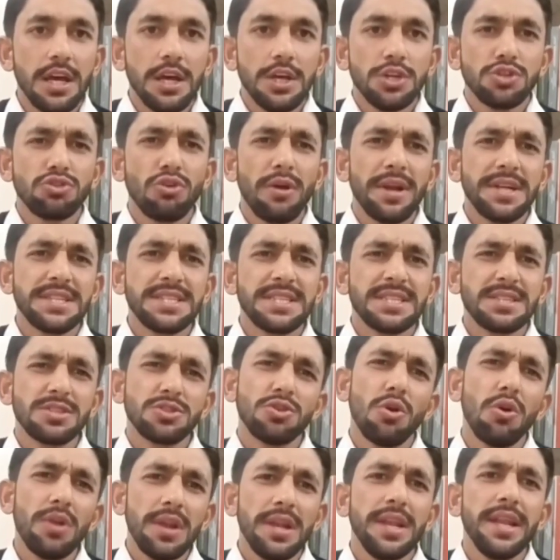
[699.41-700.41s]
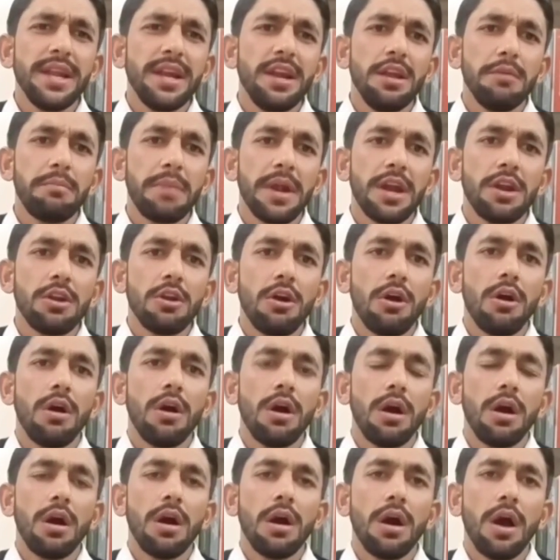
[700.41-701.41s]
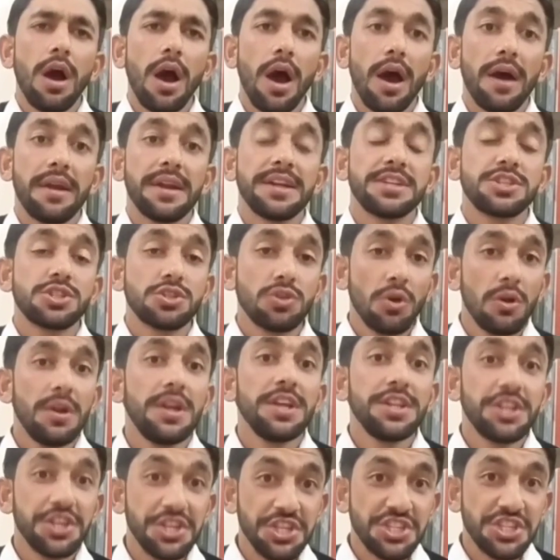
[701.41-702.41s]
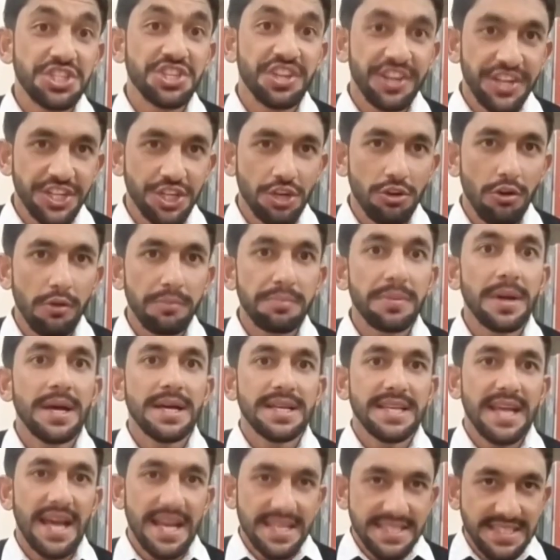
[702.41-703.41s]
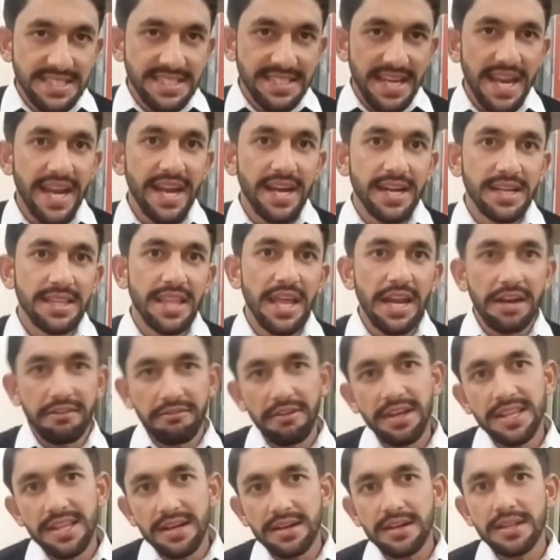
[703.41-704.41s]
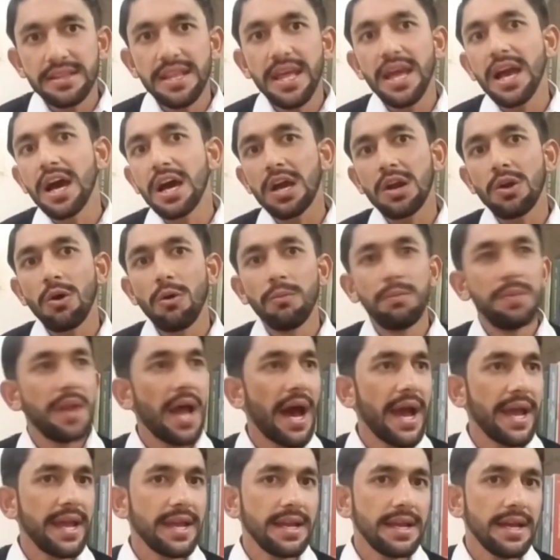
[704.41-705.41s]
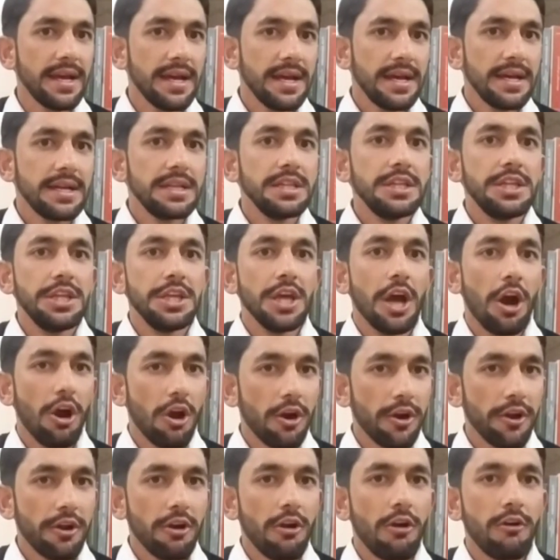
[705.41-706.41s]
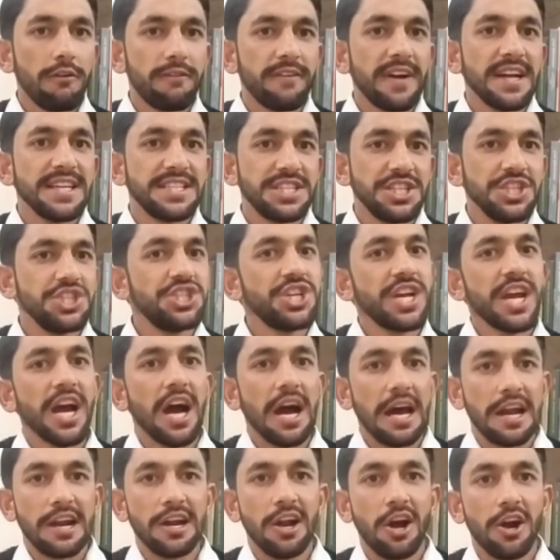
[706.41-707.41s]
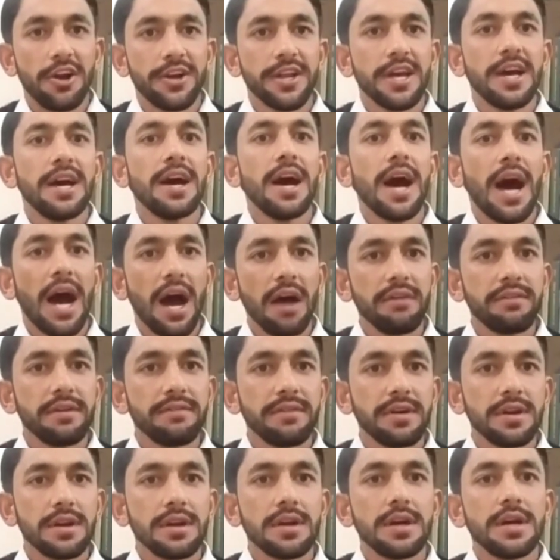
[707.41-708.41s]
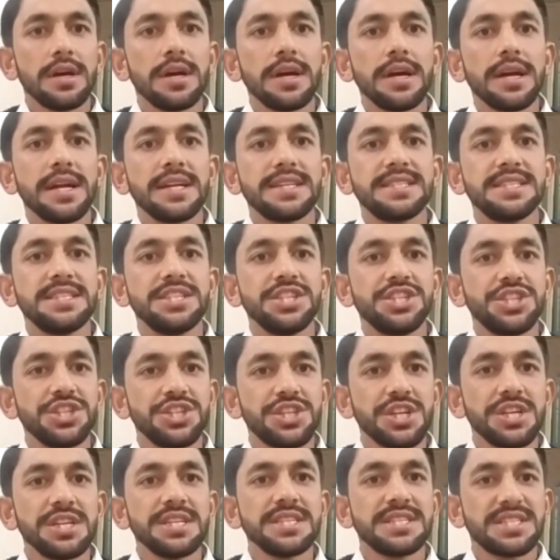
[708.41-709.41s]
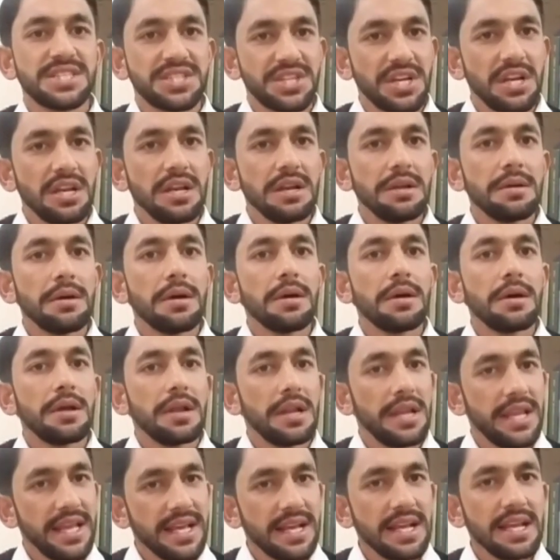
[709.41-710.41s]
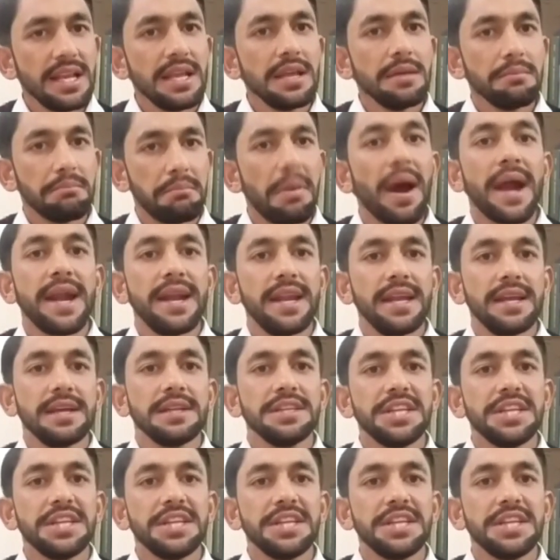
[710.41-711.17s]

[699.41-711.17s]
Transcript: So it's solely depend or it's solely the discretion of a state that whether they are obeying the order of ICJ or not. However, its decision is still legally binding.